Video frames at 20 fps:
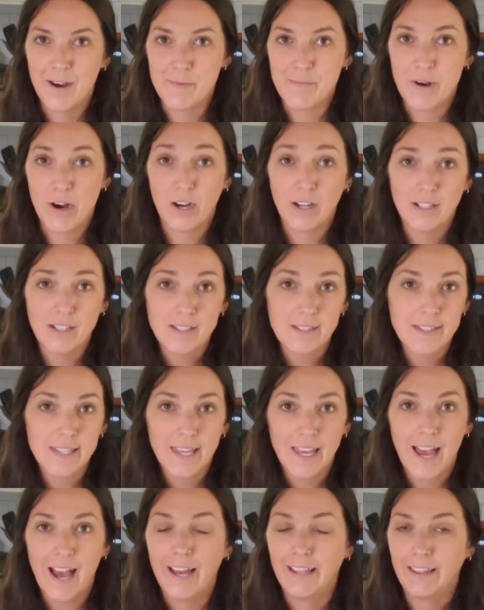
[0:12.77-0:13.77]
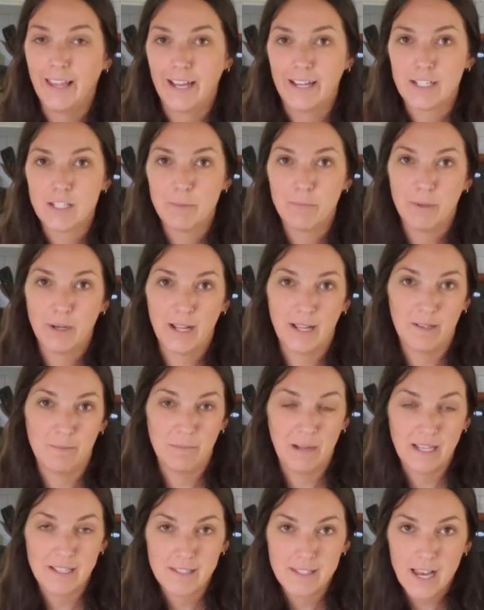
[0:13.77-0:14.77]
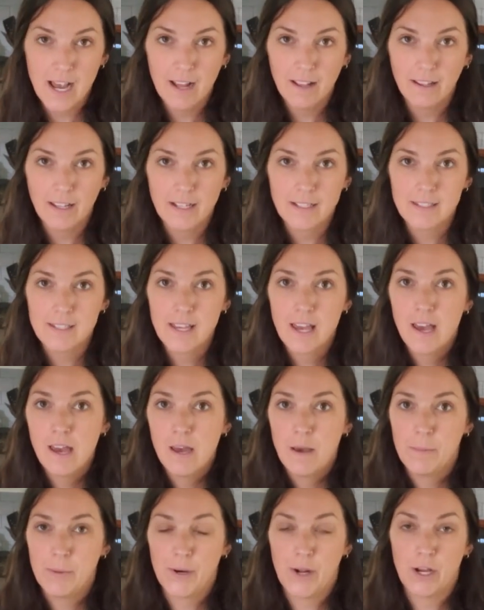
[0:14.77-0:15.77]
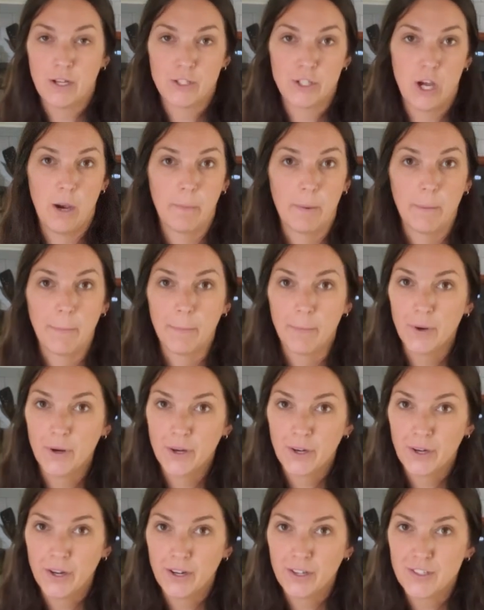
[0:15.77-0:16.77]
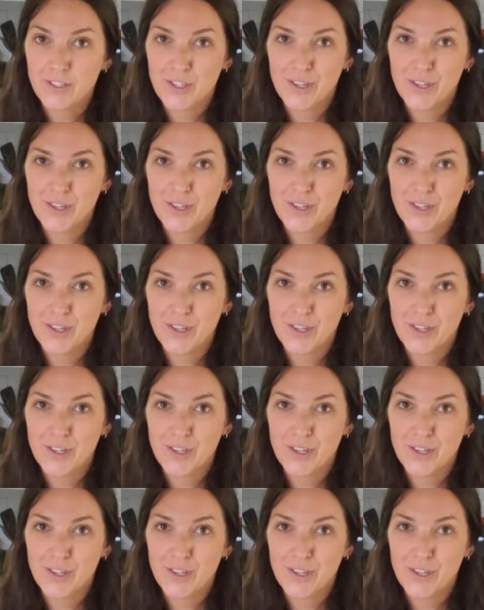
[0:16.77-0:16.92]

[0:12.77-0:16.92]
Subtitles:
Honestly, I like to put it in my salads, put it on top of burgers.